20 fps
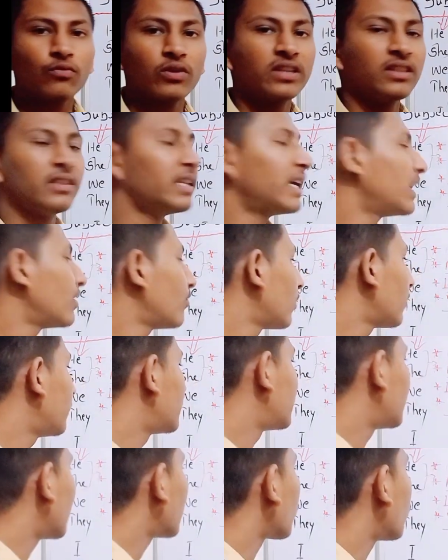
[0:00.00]
one, then you will
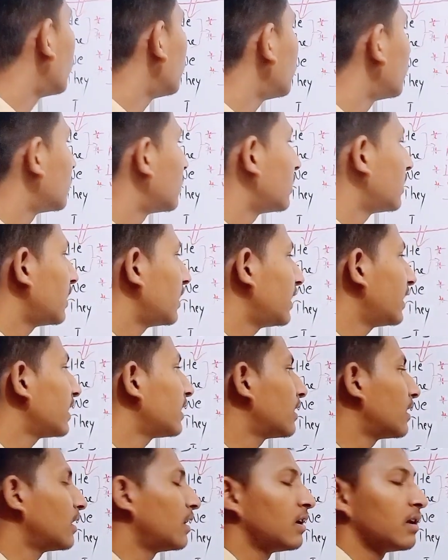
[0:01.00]
be thorough
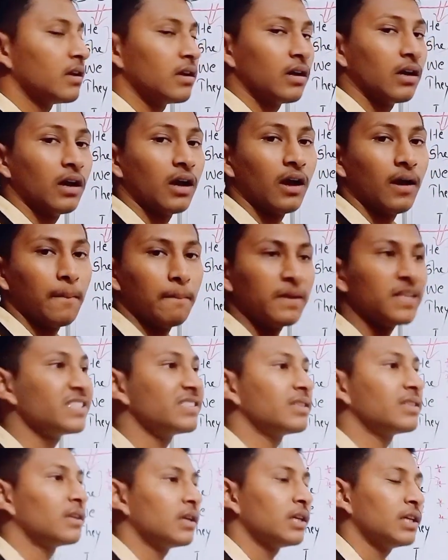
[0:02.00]
in means
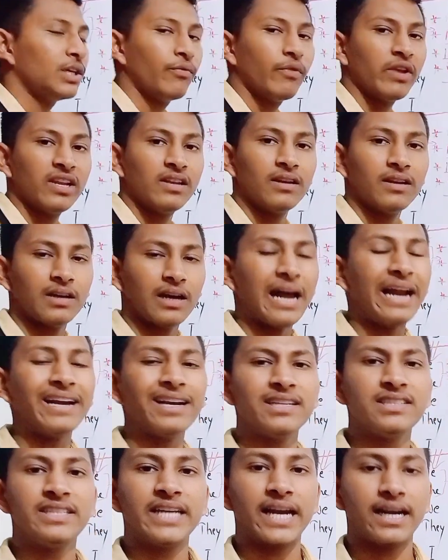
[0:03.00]
you will
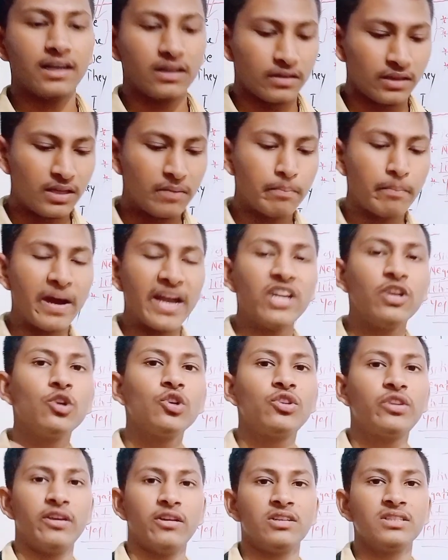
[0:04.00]
understand the
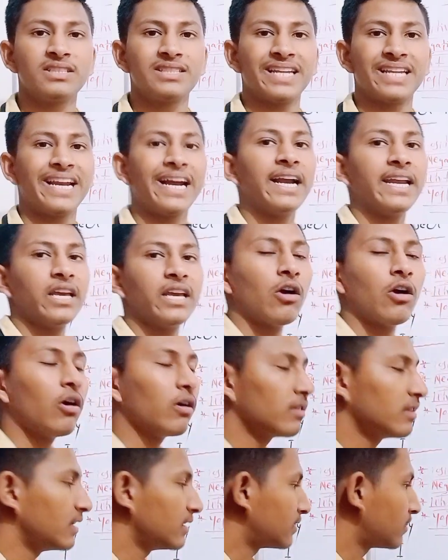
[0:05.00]
minute things regarding
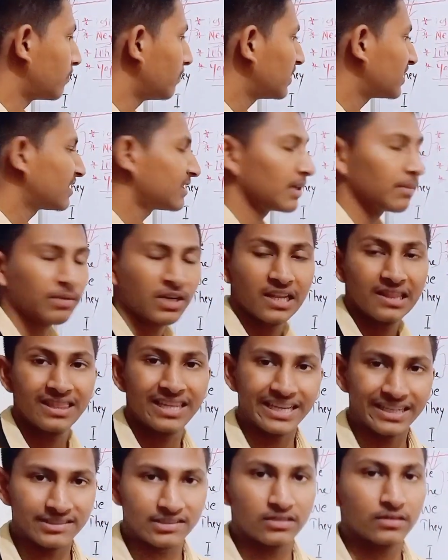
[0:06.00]
all these, means subtle
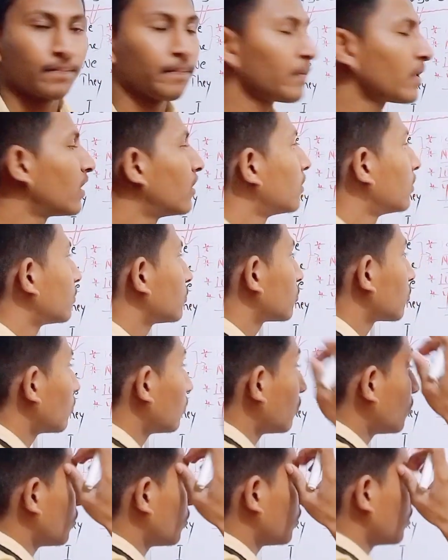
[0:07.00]
things.
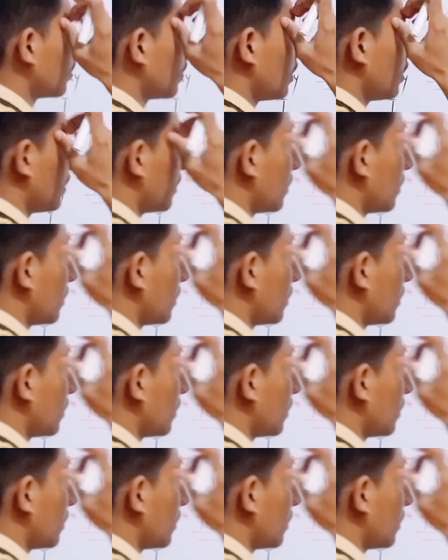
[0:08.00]
So